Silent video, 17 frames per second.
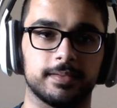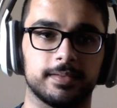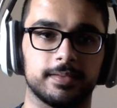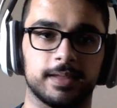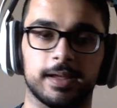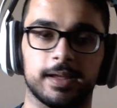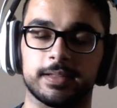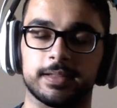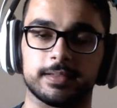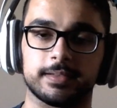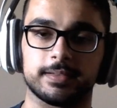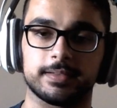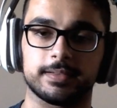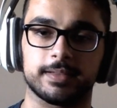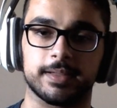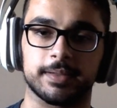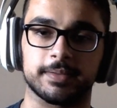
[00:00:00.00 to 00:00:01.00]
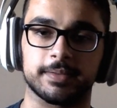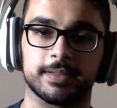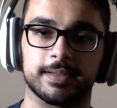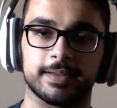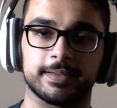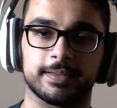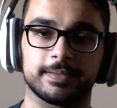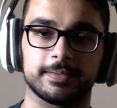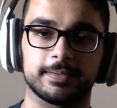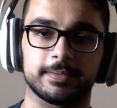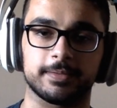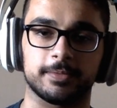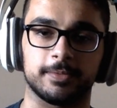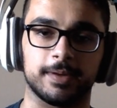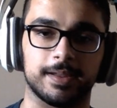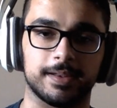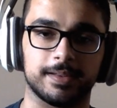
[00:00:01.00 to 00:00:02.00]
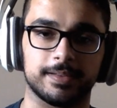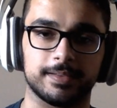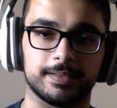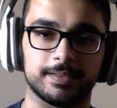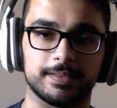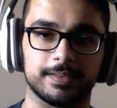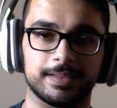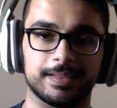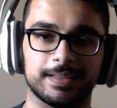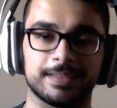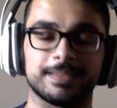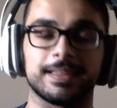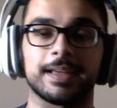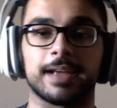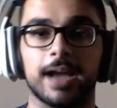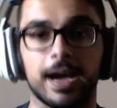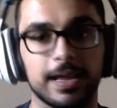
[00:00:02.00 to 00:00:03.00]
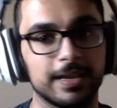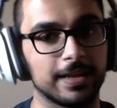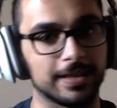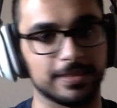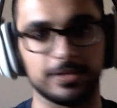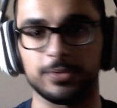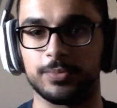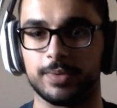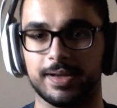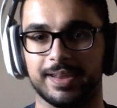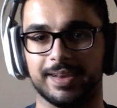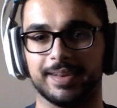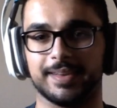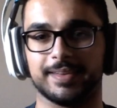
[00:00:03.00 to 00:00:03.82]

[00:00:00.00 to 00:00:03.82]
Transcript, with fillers: And I, I was like, what? He's like, another one.